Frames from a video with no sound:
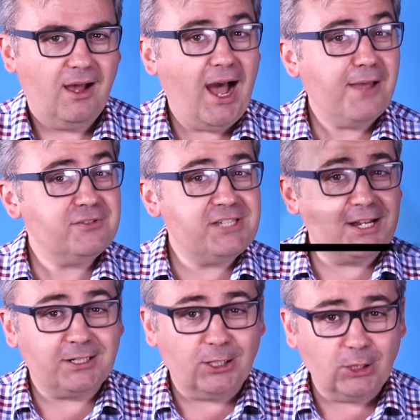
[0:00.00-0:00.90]
I've
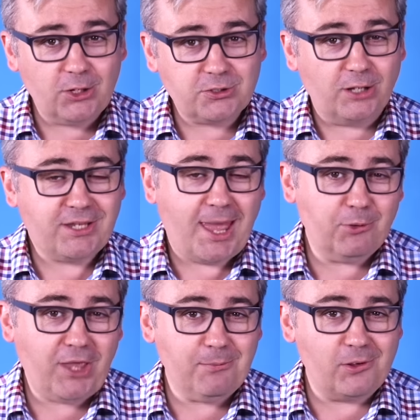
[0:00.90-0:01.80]
set an alert on
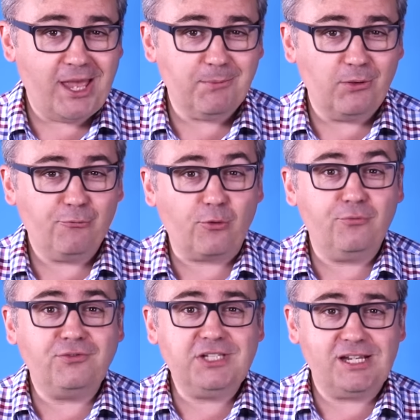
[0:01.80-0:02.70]
Camel Camel Camel for
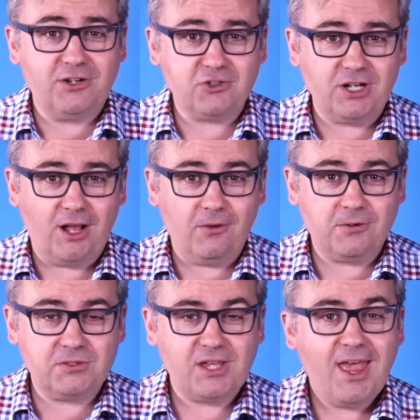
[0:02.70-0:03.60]

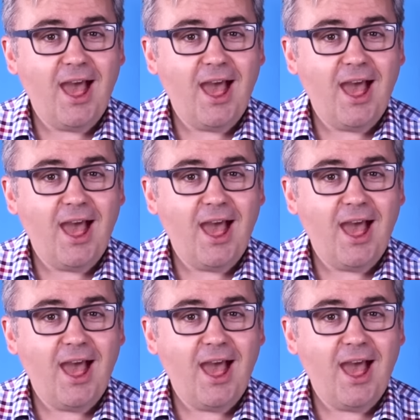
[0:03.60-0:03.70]
$1,500,